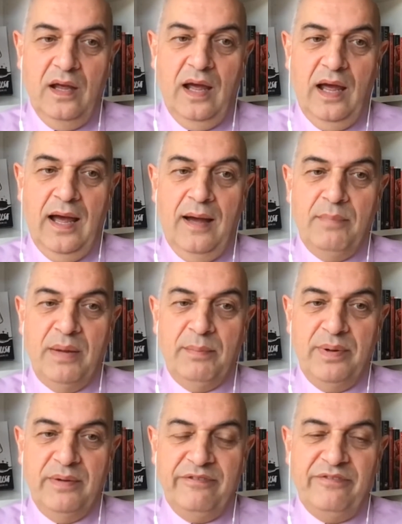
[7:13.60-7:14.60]

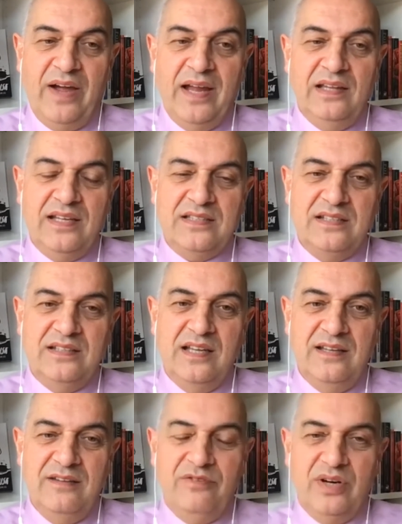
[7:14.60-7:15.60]
but failing to
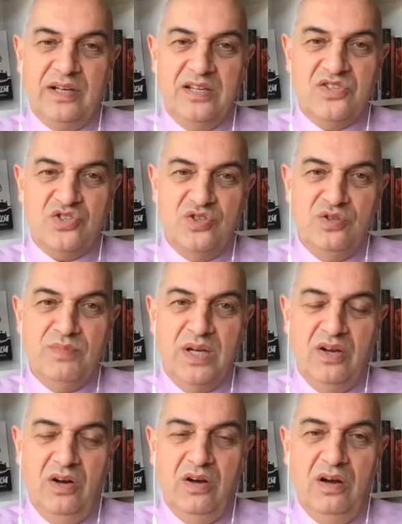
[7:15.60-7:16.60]
deliver a consumer
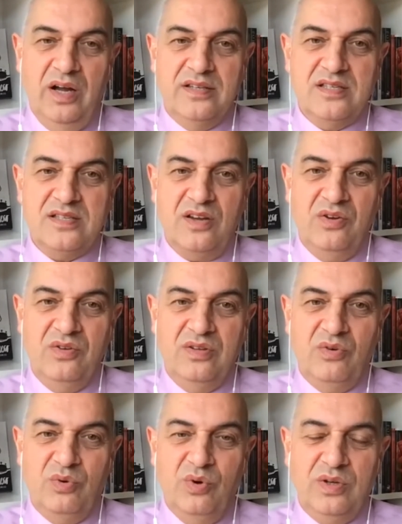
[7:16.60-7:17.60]
guide. So the
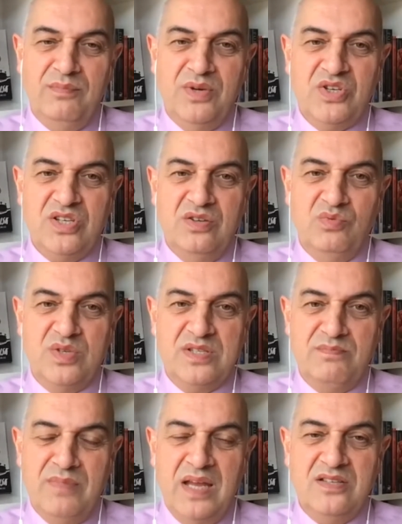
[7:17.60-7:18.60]
Royal Commission was
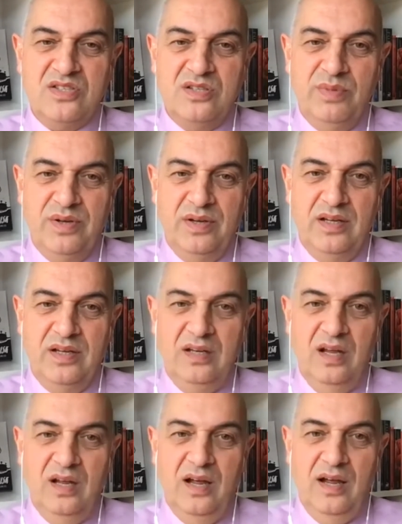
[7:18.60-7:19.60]
meant to be
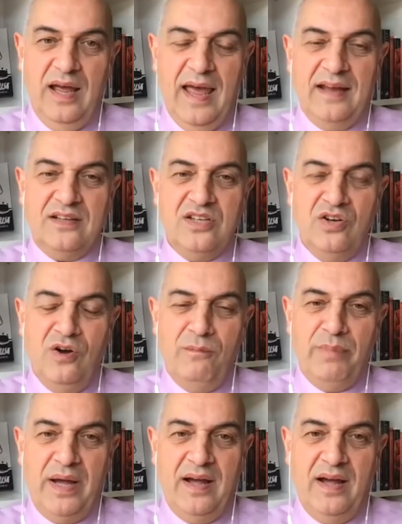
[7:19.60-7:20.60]
acting on
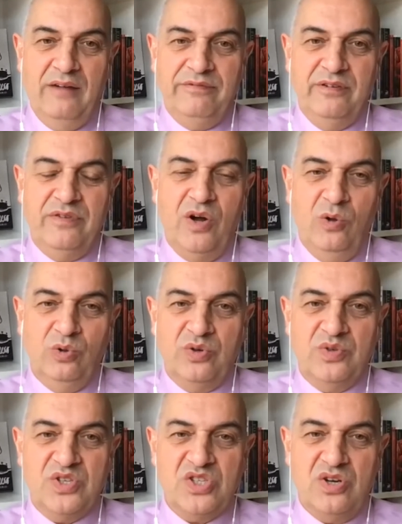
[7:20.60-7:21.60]
behalf of older
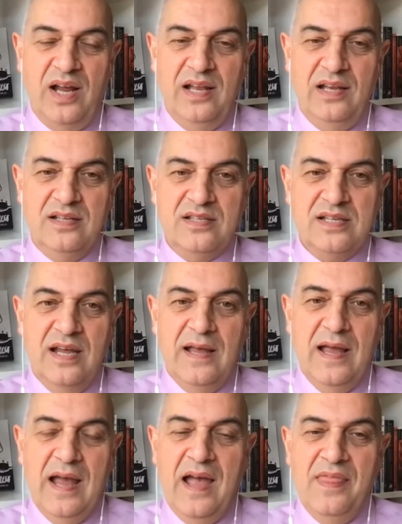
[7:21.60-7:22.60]
Australians,
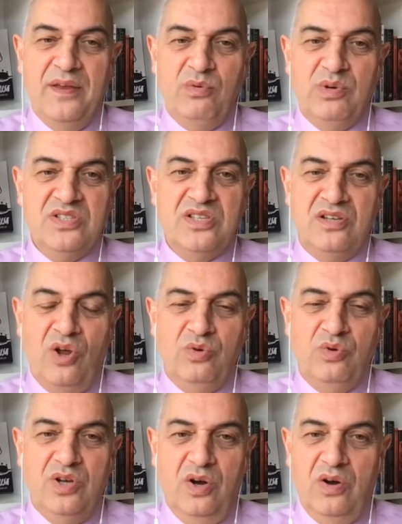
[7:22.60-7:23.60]
and there is no
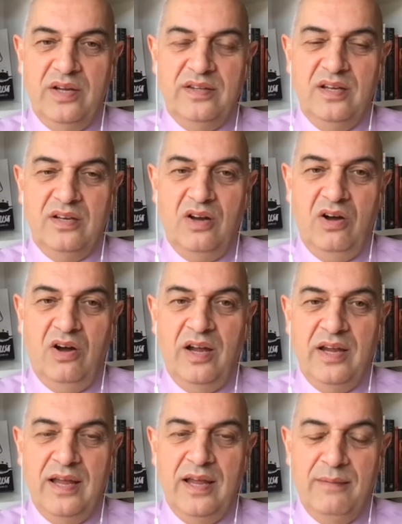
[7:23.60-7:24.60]
guide that I
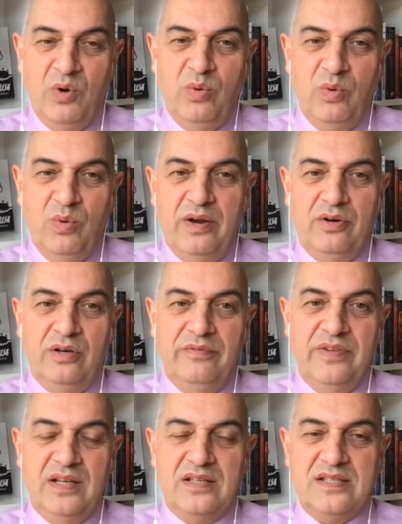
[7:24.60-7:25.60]
am aware
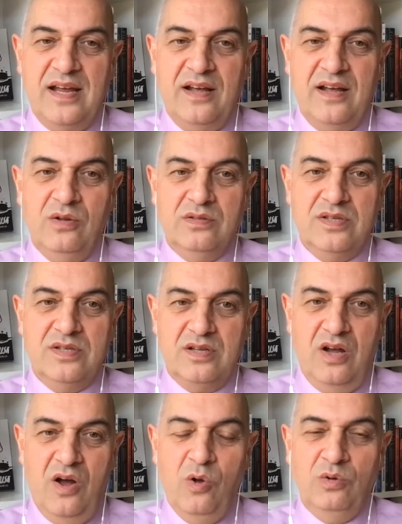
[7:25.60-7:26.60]
of that tells
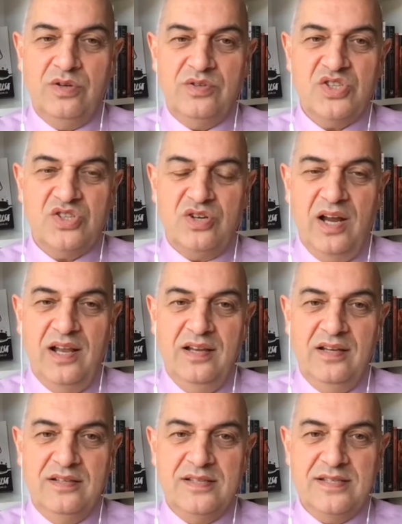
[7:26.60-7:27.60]
older
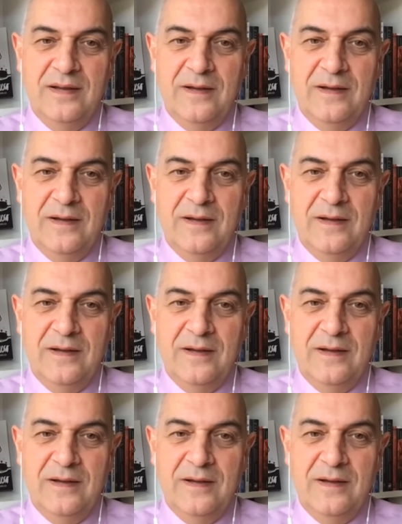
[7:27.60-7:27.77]
Australians,